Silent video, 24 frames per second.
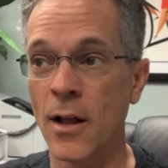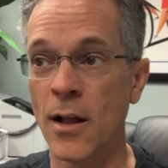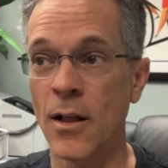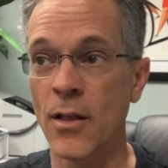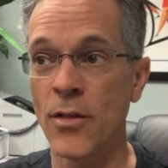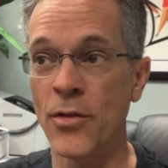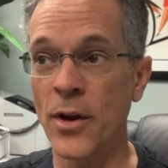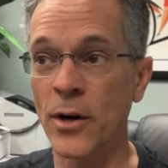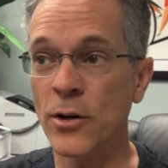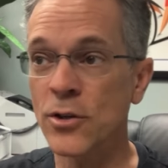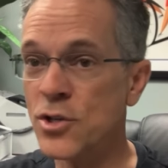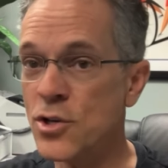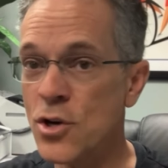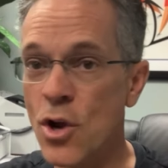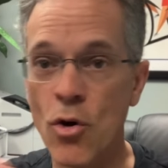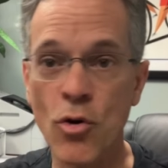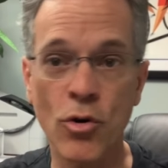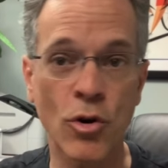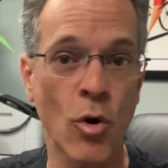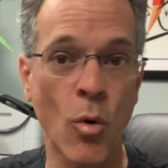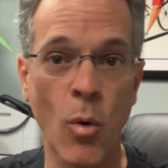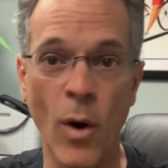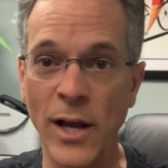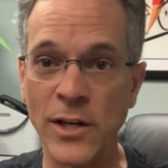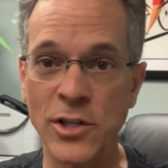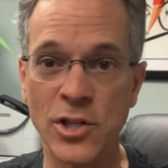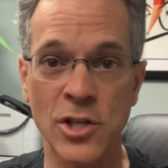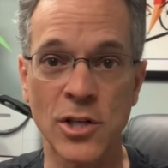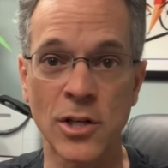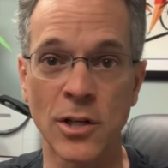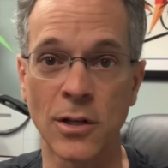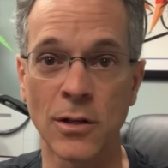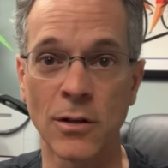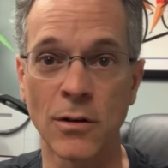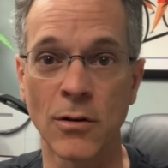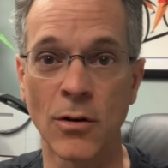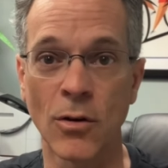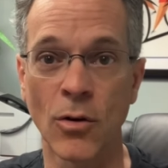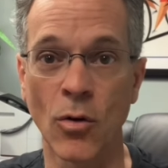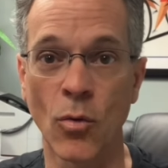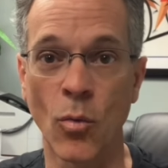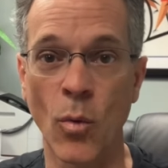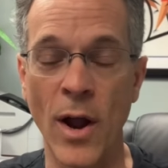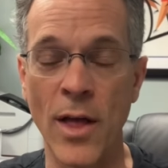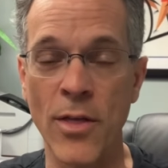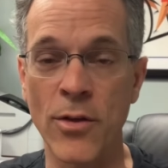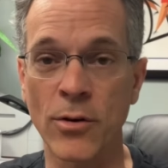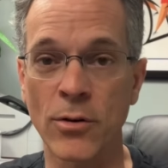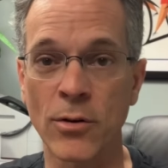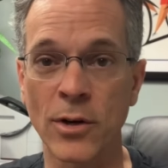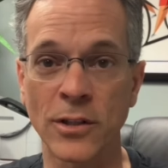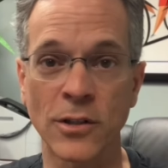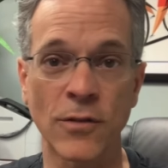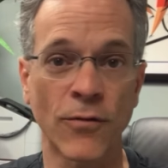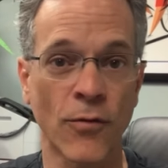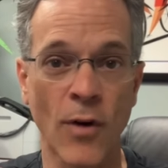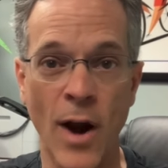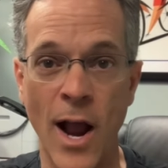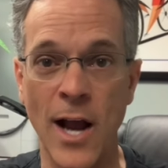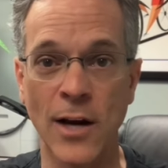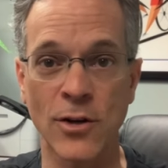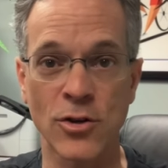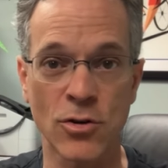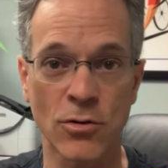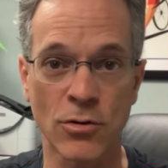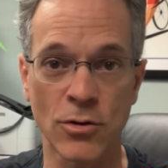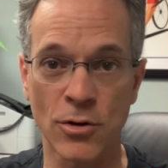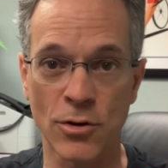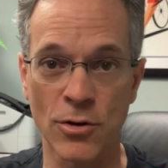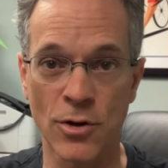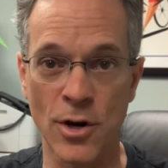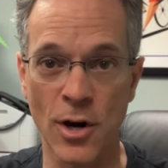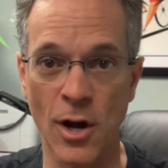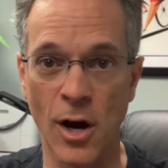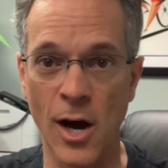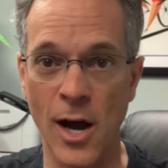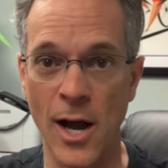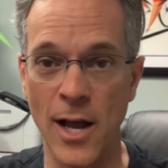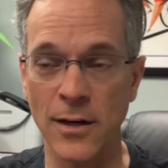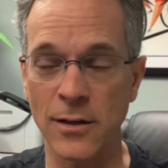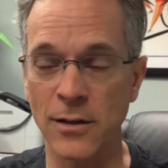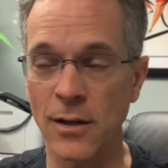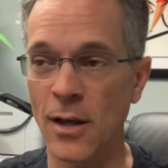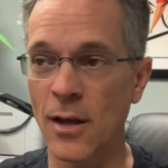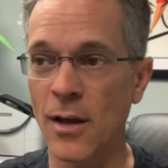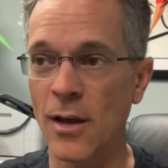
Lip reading: there's no question whether it's fractured or not.